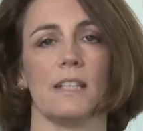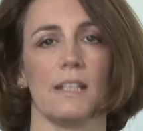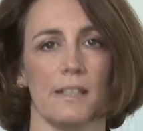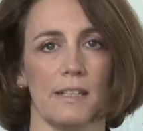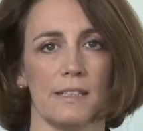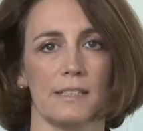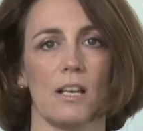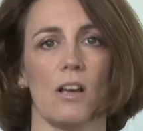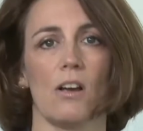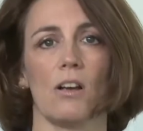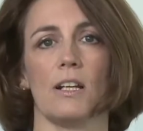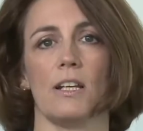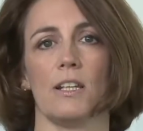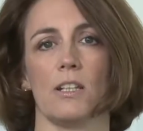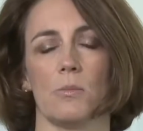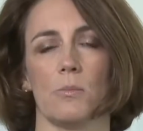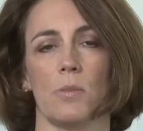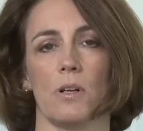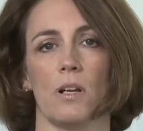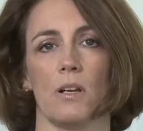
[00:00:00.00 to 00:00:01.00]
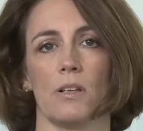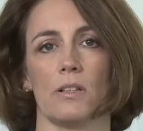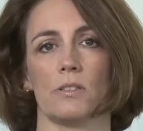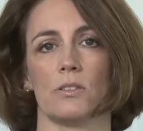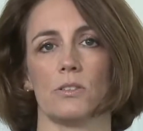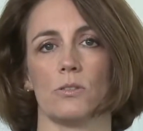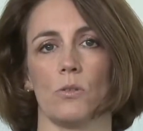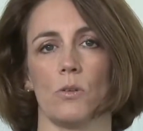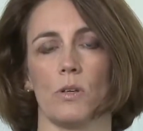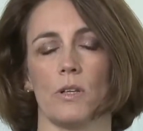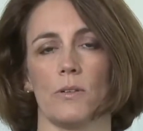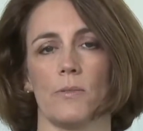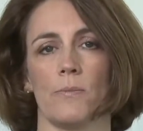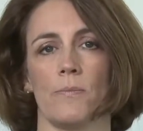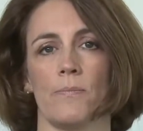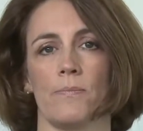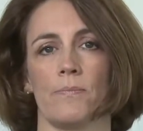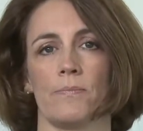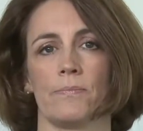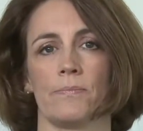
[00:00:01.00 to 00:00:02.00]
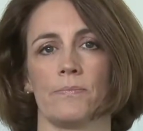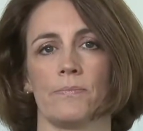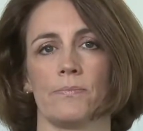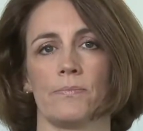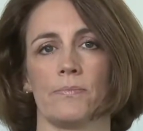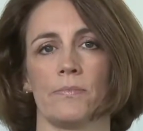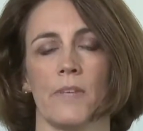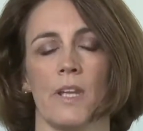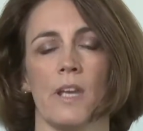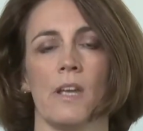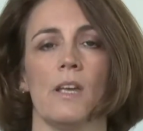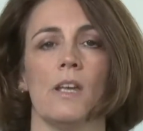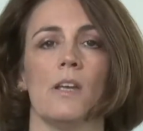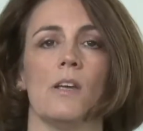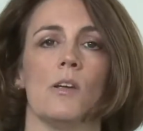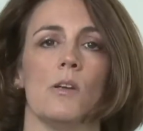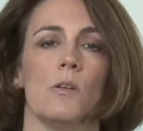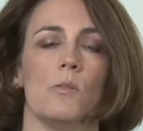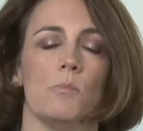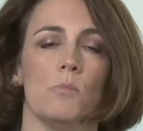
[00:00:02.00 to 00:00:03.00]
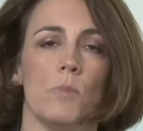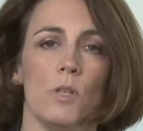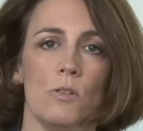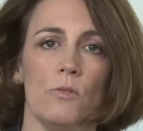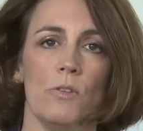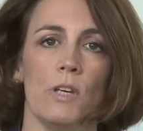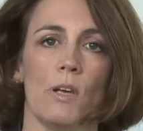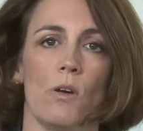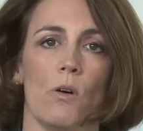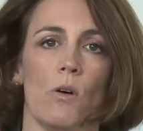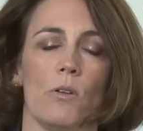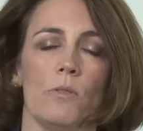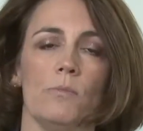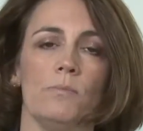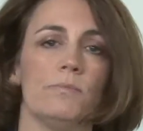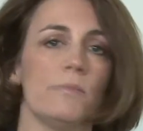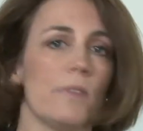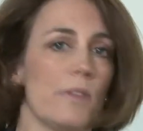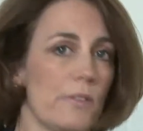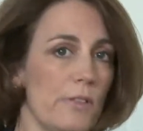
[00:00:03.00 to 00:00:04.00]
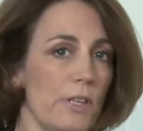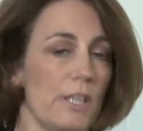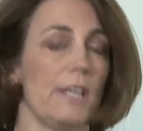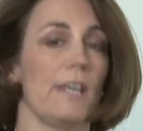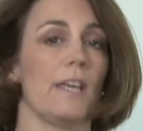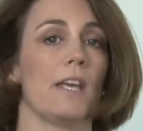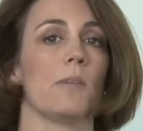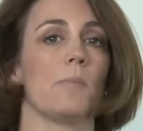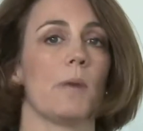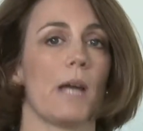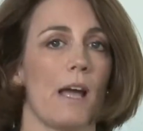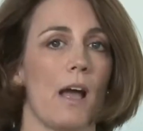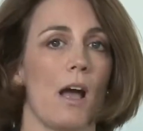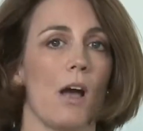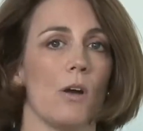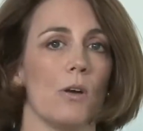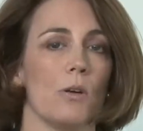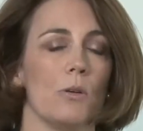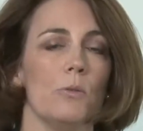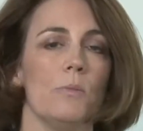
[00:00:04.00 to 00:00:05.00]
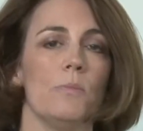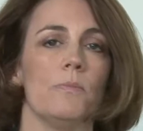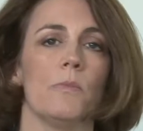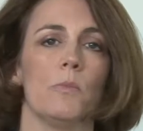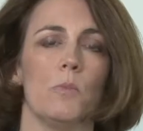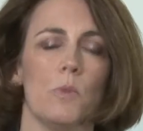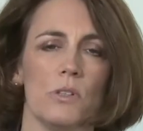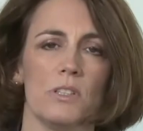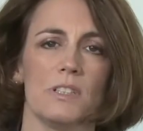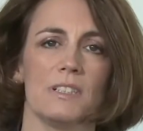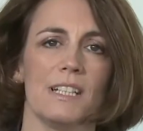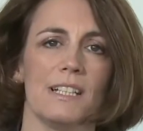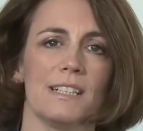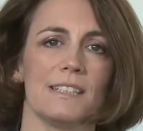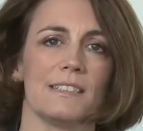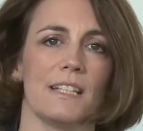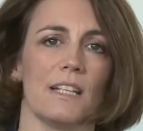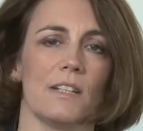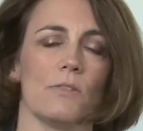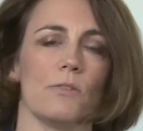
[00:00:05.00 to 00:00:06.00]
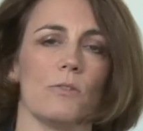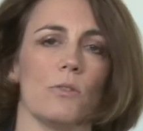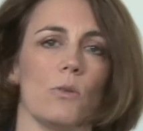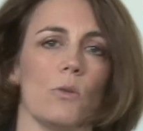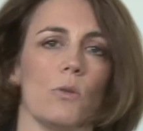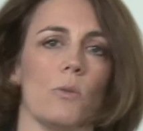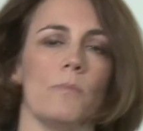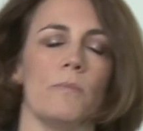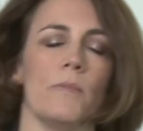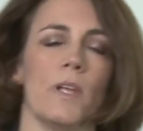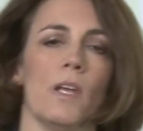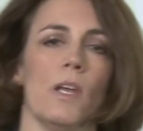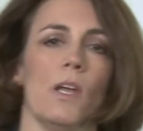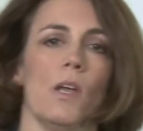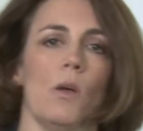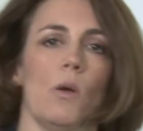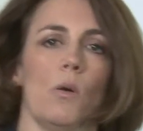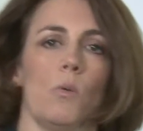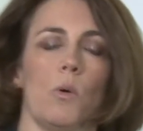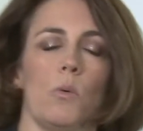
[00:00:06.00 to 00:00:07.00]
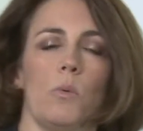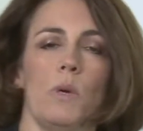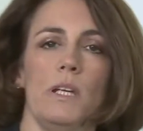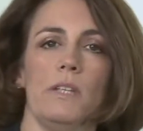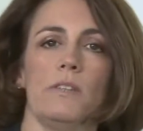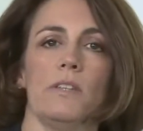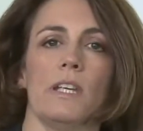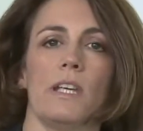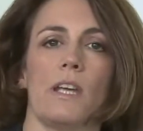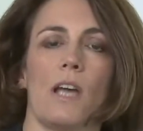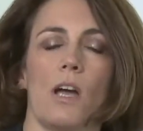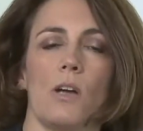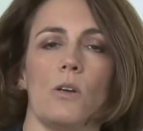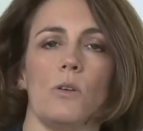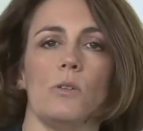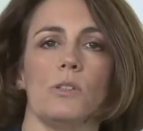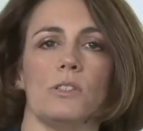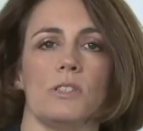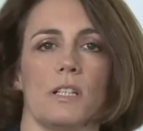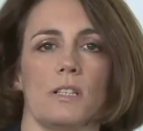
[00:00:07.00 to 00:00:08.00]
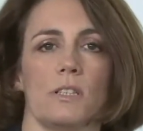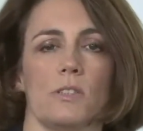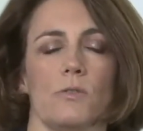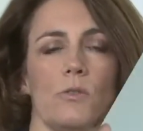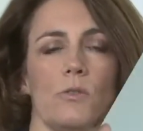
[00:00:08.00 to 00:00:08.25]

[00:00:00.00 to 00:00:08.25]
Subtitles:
in this highly compliant soil. Moving on, thinking about O, what does that stand for? Well, we think O stands